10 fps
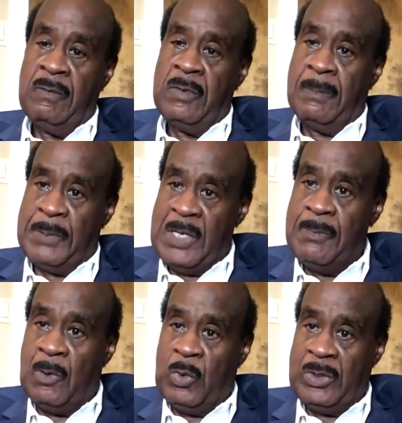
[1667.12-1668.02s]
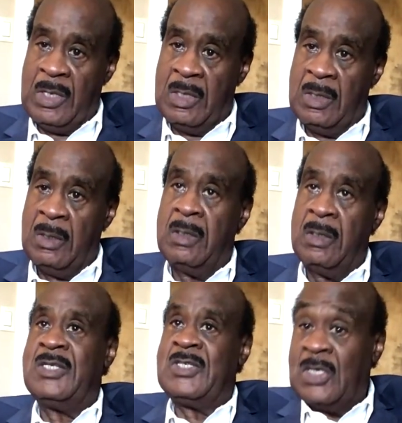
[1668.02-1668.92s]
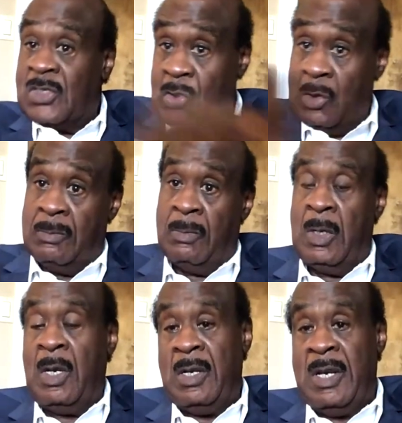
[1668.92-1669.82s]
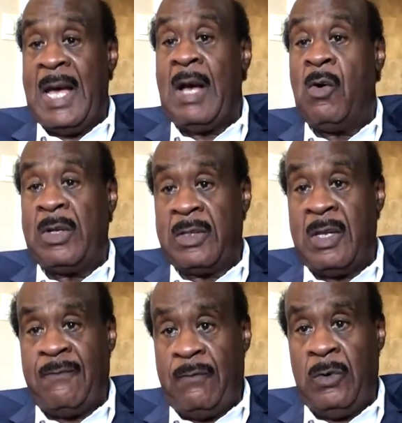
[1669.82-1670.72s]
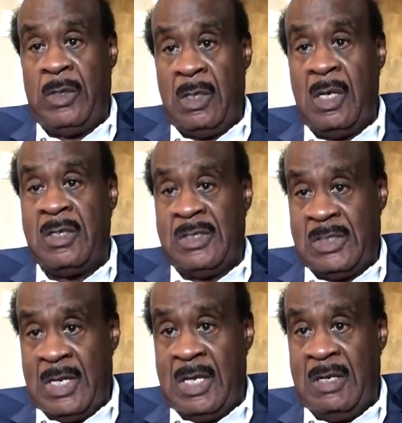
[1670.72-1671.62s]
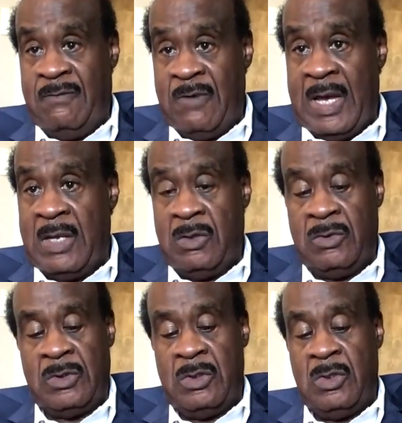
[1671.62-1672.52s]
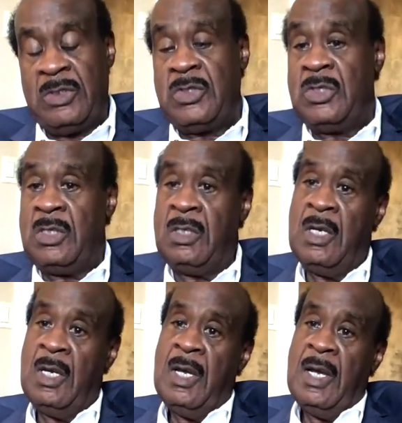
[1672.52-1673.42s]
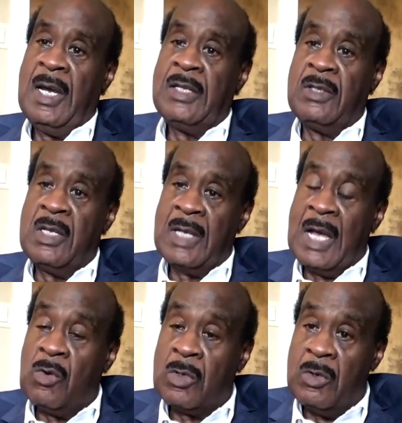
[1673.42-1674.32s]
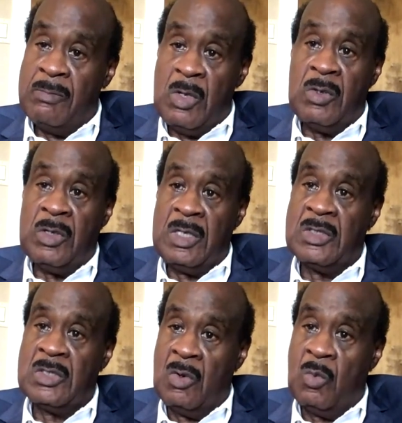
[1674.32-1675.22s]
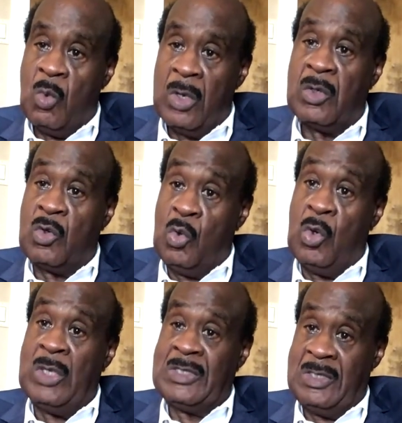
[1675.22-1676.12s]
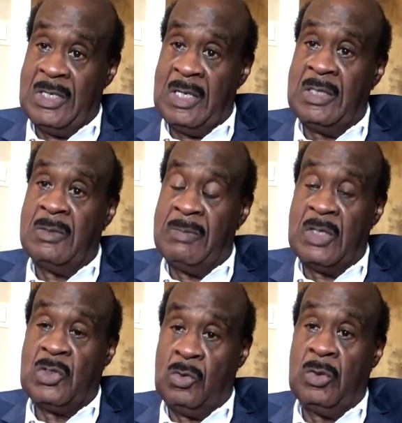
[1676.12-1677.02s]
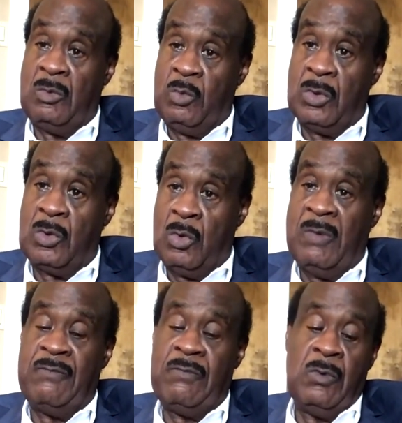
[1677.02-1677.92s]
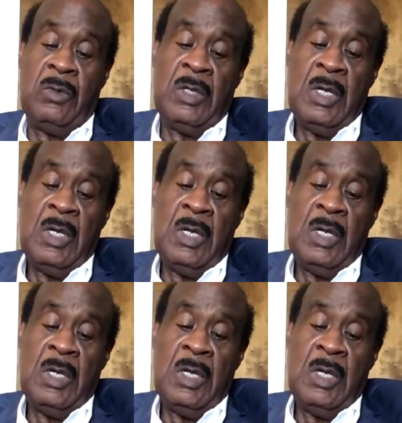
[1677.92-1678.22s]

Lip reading: the people within the system now, I think, fully understand and values USG. I think our community is on one accord today to make sure that we're going forward.